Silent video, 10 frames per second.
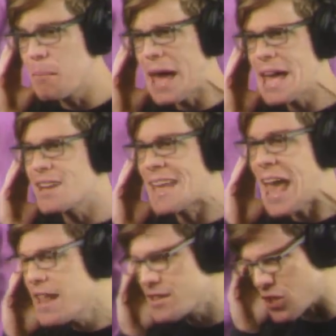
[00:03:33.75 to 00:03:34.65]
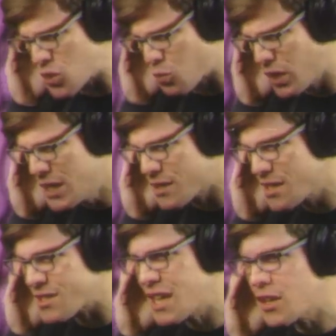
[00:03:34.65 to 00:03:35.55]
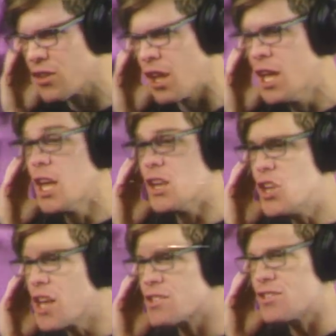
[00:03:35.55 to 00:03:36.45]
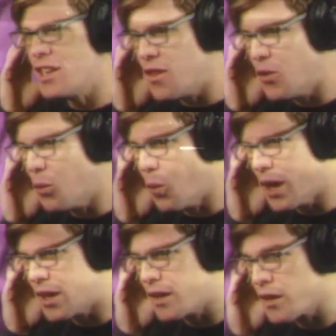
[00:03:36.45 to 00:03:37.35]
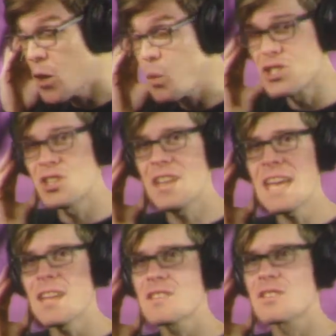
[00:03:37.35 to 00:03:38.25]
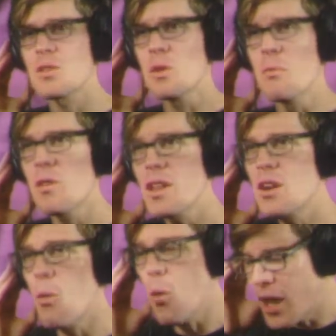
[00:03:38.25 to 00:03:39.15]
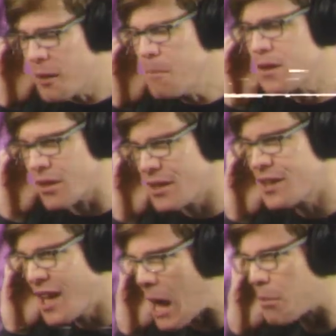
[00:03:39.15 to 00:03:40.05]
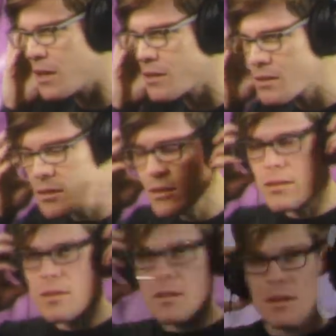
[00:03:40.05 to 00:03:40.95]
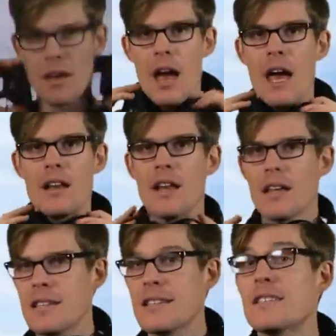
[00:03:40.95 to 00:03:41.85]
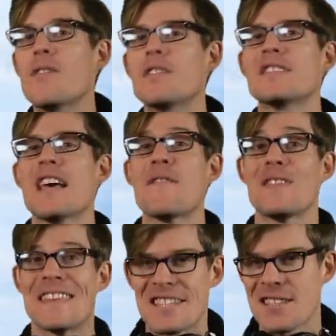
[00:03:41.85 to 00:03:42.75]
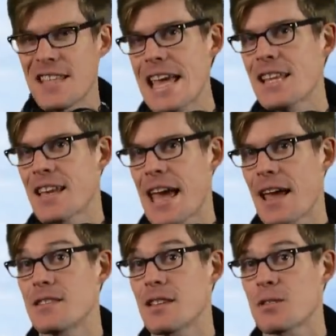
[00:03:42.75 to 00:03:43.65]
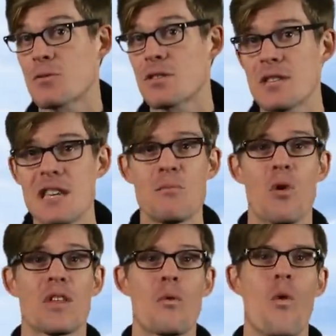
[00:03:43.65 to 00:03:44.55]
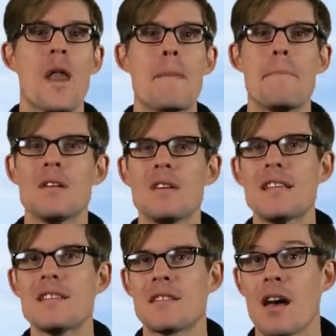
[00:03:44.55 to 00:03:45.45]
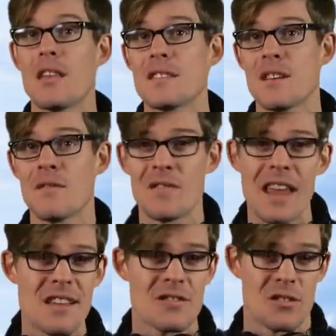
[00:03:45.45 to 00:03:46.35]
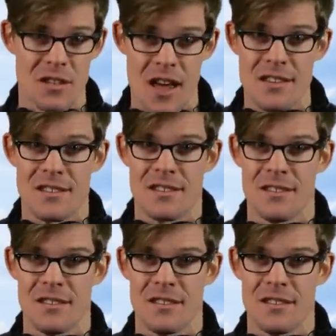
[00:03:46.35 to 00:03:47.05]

the band Kansas released the single Dust in the Wind which to date has sold more than 1 million copies. And in 1977, the state Kansas received more than 1 million tons of desert dust.